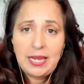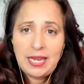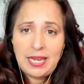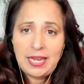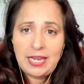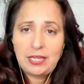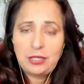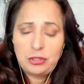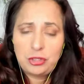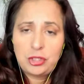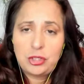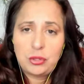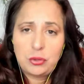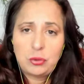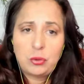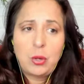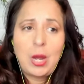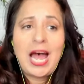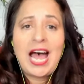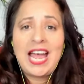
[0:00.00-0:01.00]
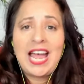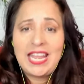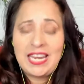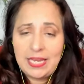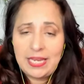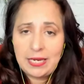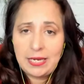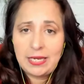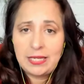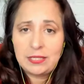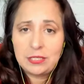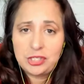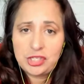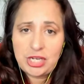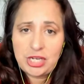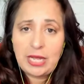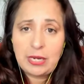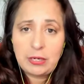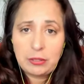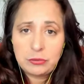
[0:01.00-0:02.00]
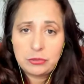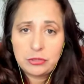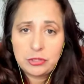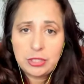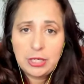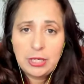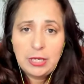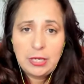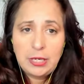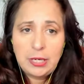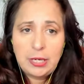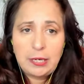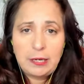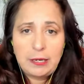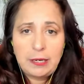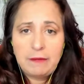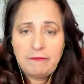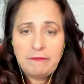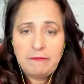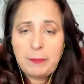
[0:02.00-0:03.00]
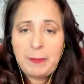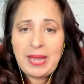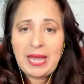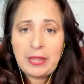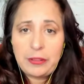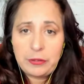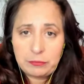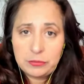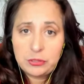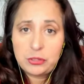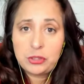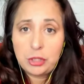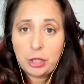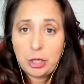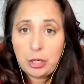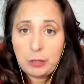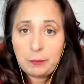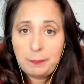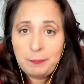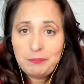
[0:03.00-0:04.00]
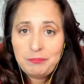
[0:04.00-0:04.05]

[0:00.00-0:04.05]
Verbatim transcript: into hiding in the shadows uh, of the bathroom stall.